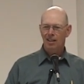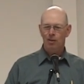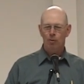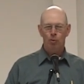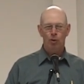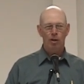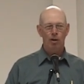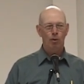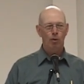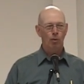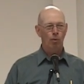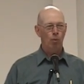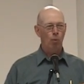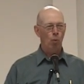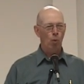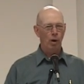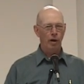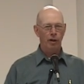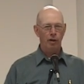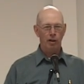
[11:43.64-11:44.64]
Well,
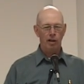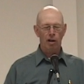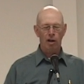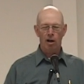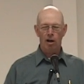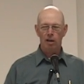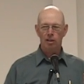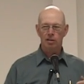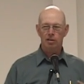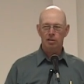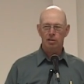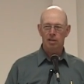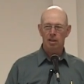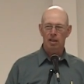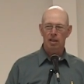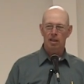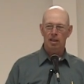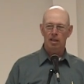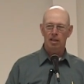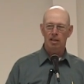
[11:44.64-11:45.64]
one of the guards,
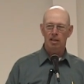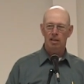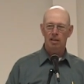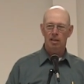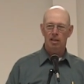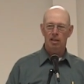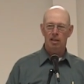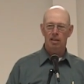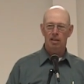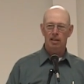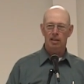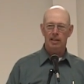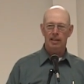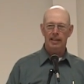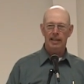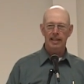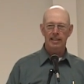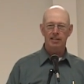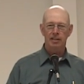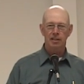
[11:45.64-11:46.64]

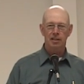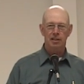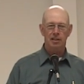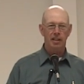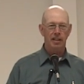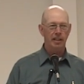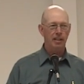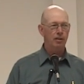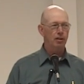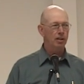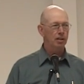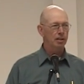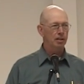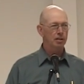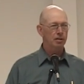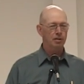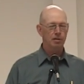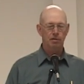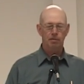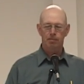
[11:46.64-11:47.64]
Casey Stengel,
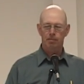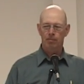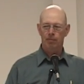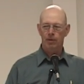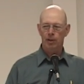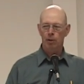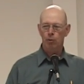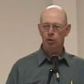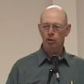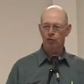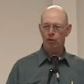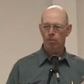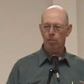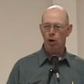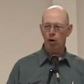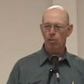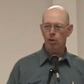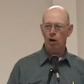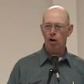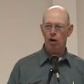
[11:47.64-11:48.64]
he was from
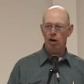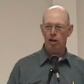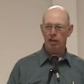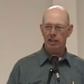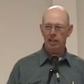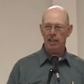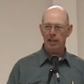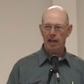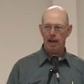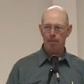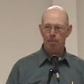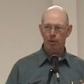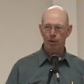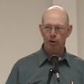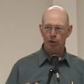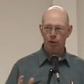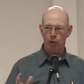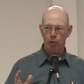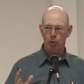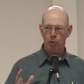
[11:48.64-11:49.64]
Omaha, and he happened
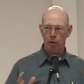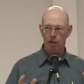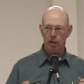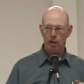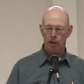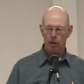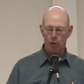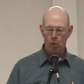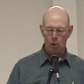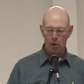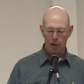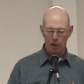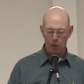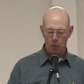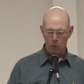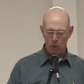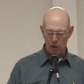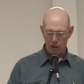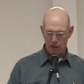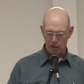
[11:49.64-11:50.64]
to know where Concordia
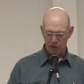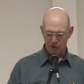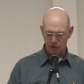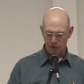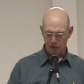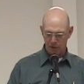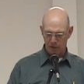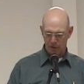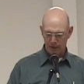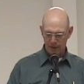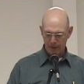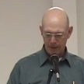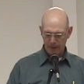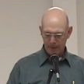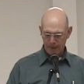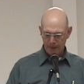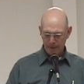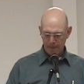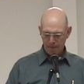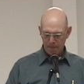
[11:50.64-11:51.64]
was, so
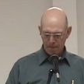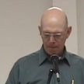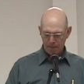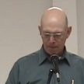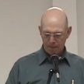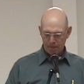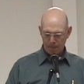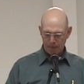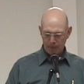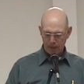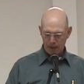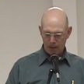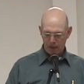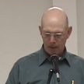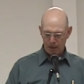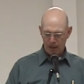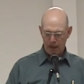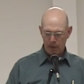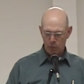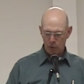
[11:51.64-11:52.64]

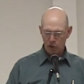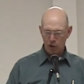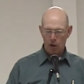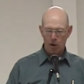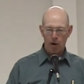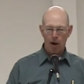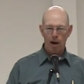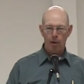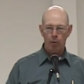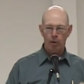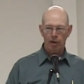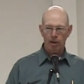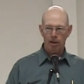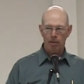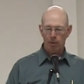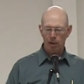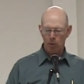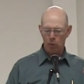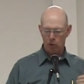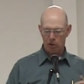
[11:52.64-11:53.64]
that was all right with
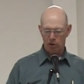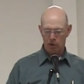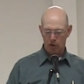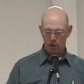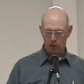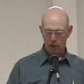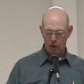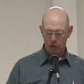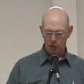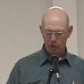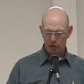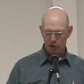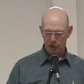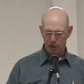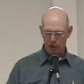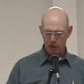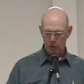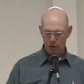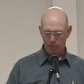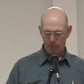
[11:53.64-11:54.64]
him. He was a little closer
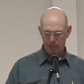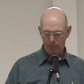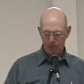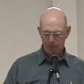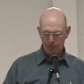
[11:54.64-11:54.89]
to home.